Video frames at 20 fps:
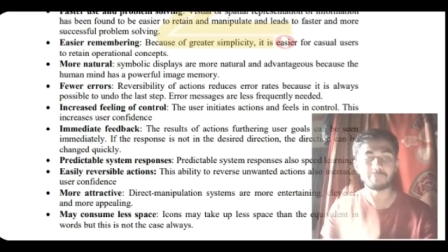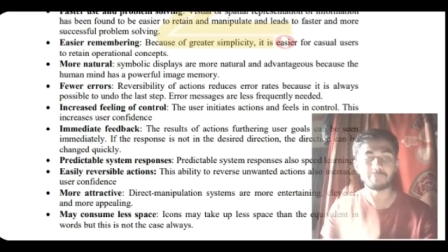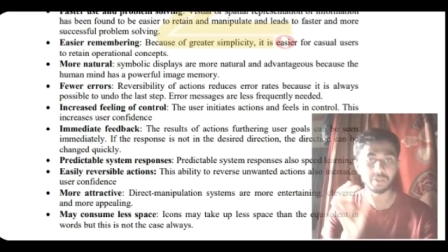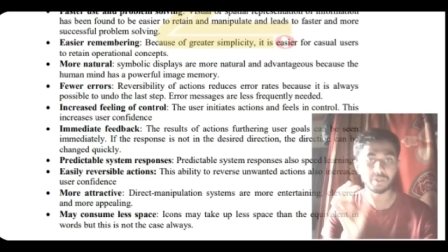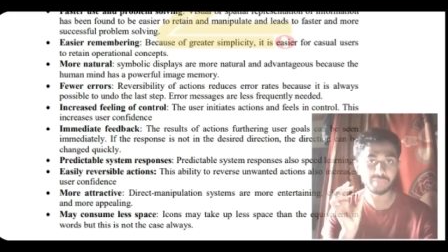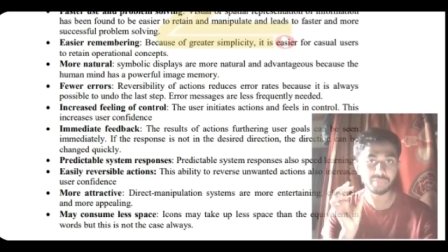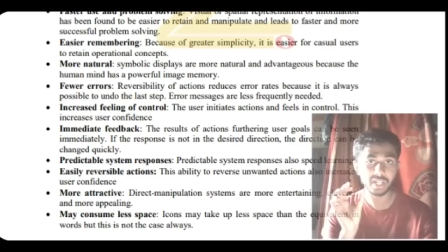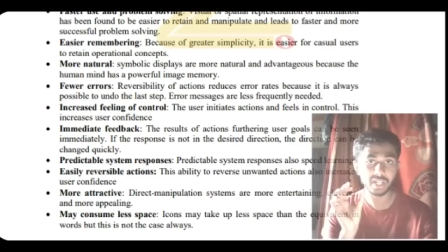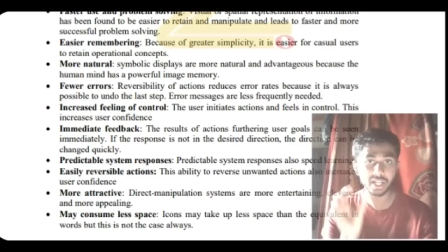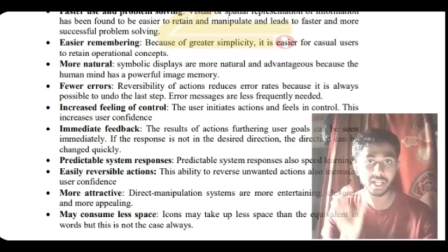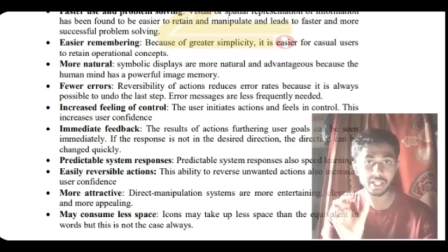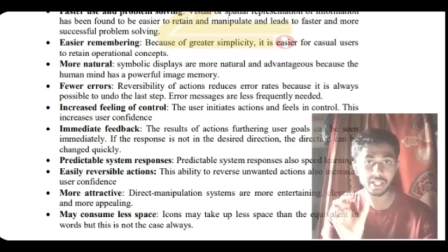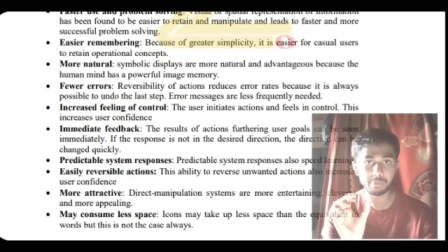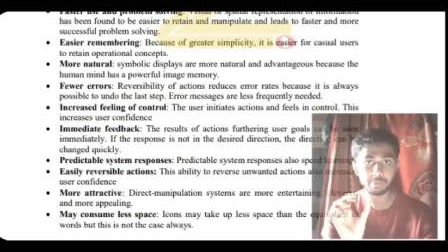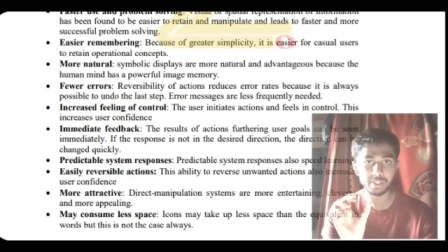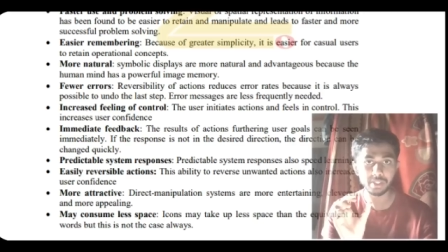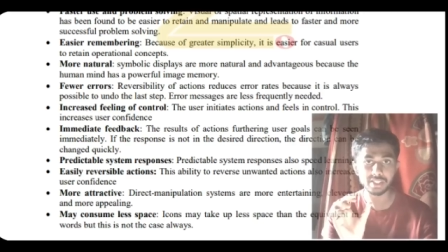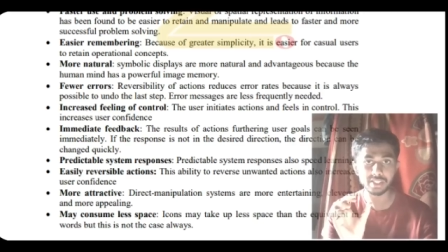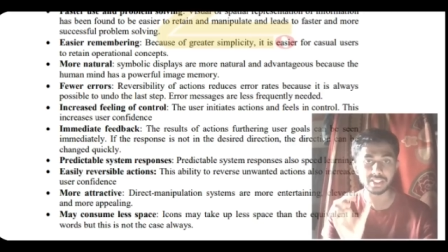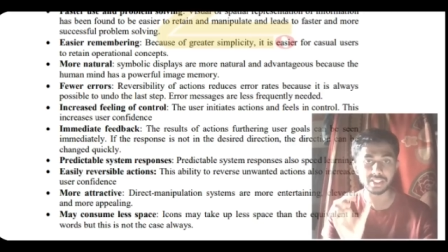if there are
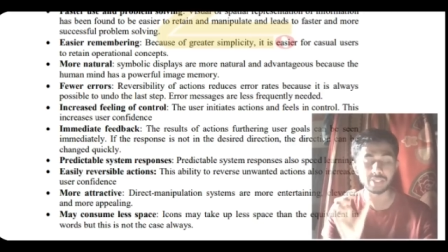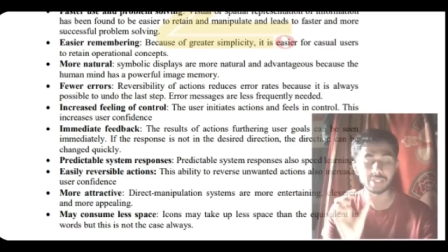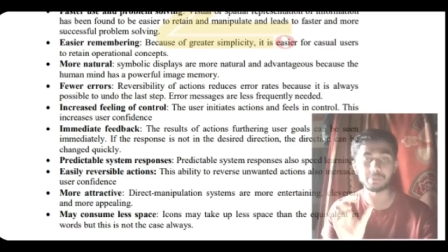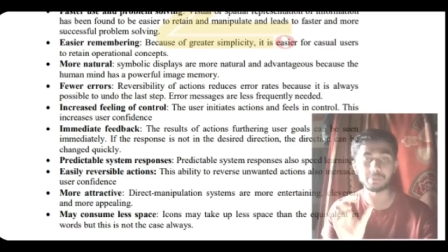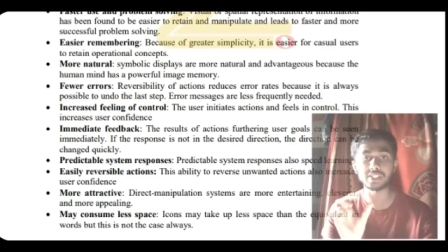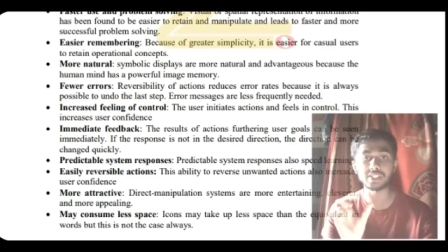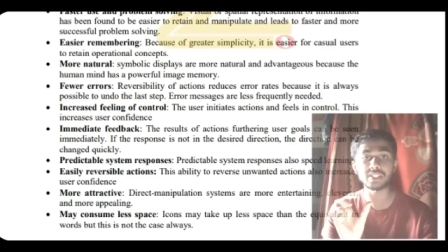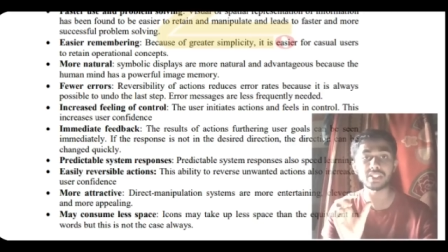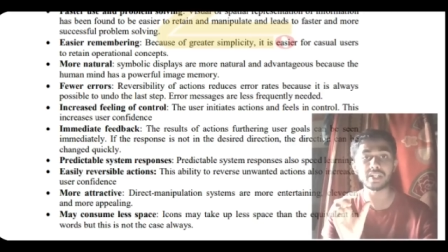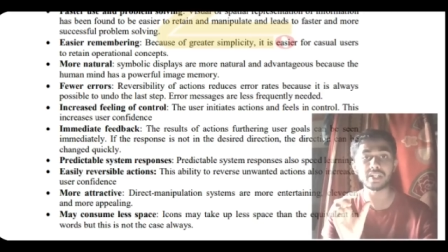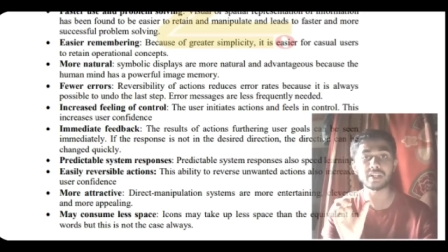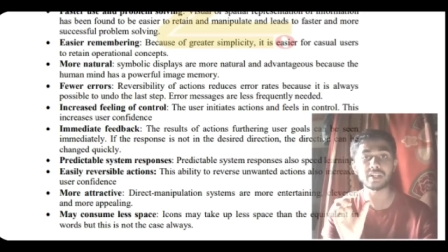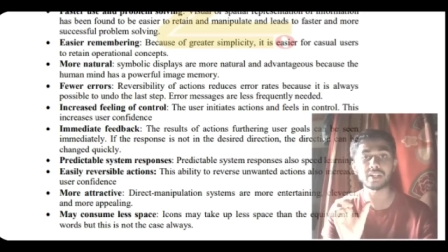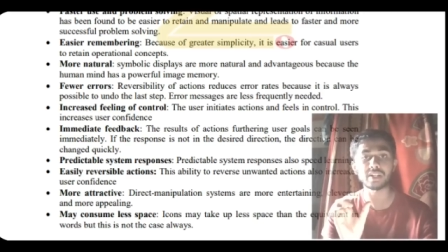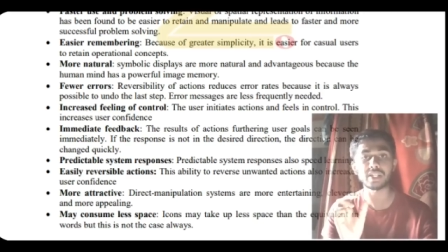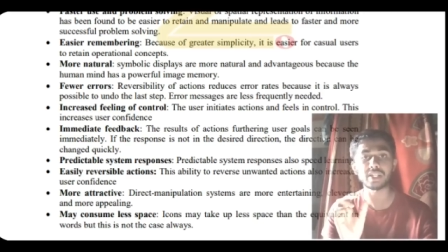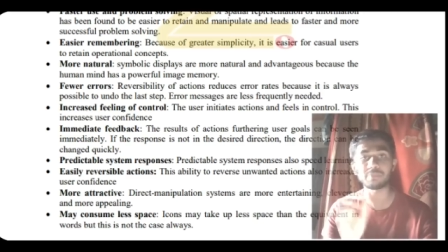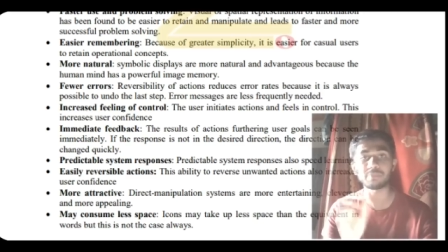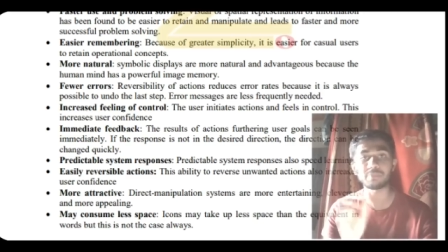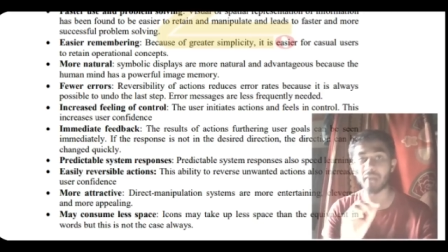images images are
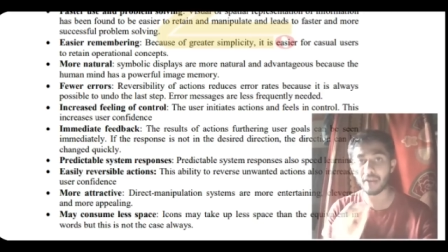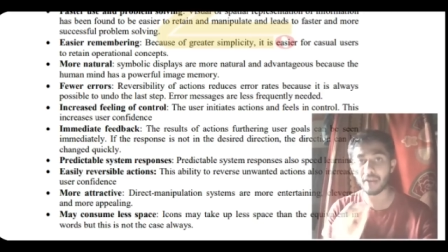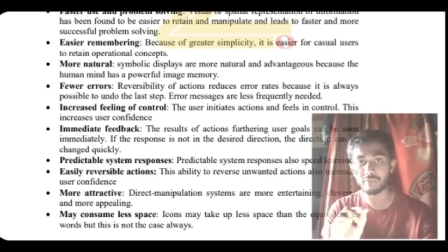recognized by